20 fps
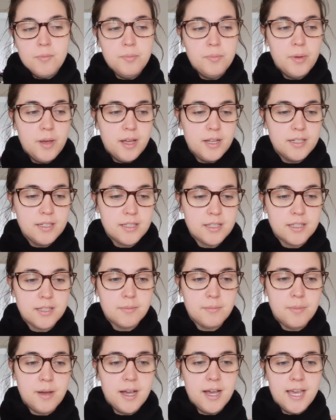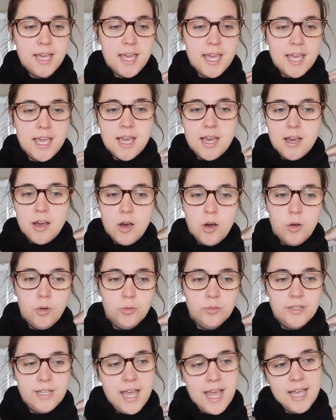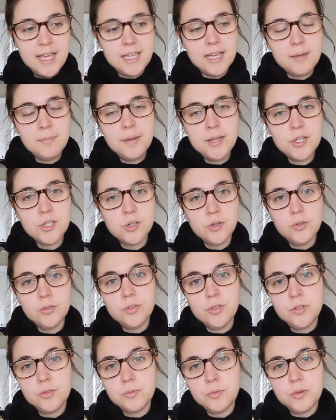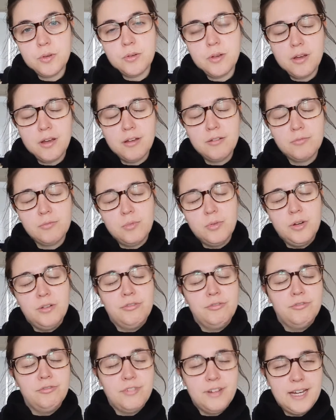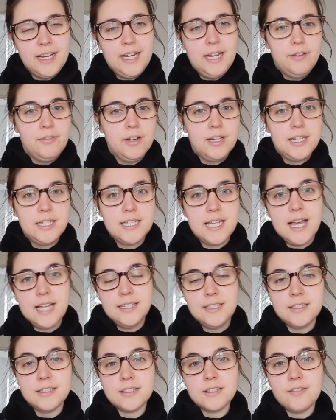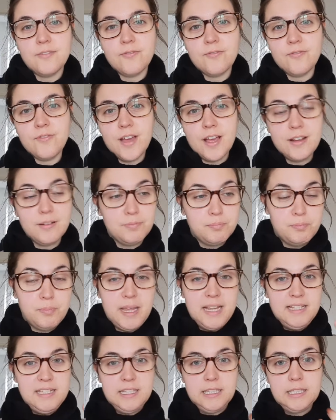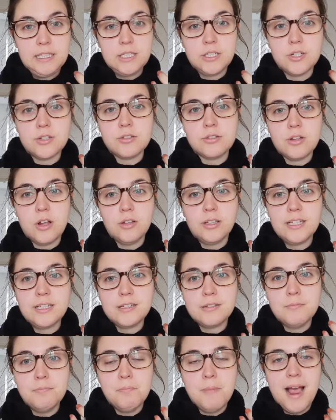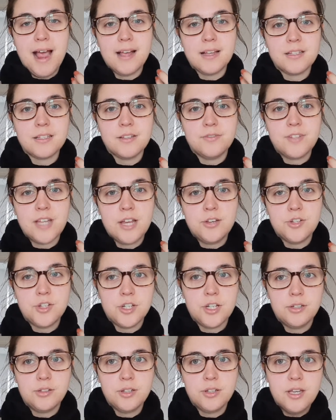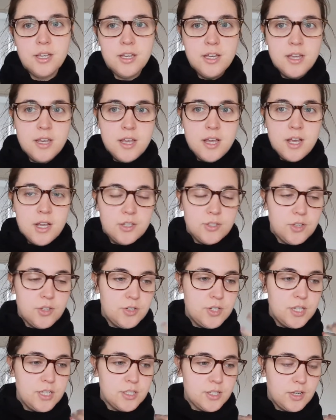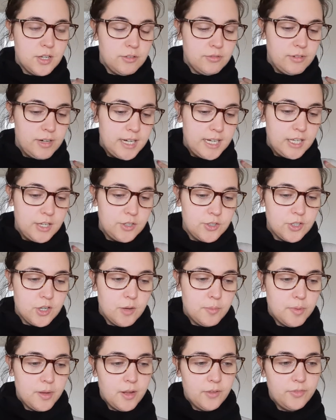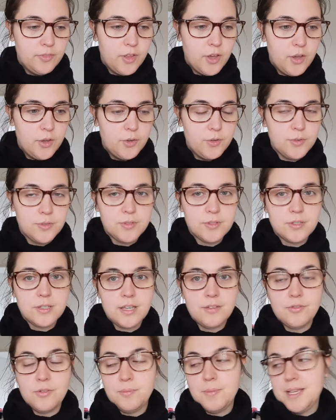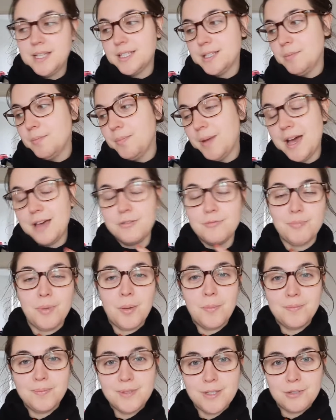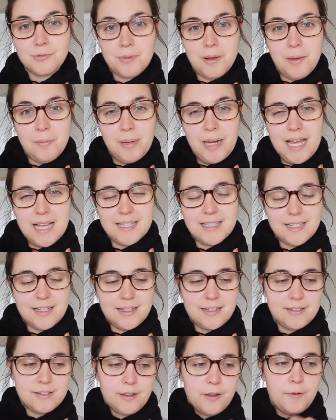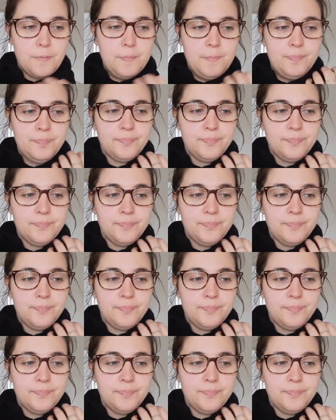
But my whole neck and my shoulders were really, really tense, but basically just solid mass of tension. So she's done a really good job on those, giving me some bath bombs as well, bless her. So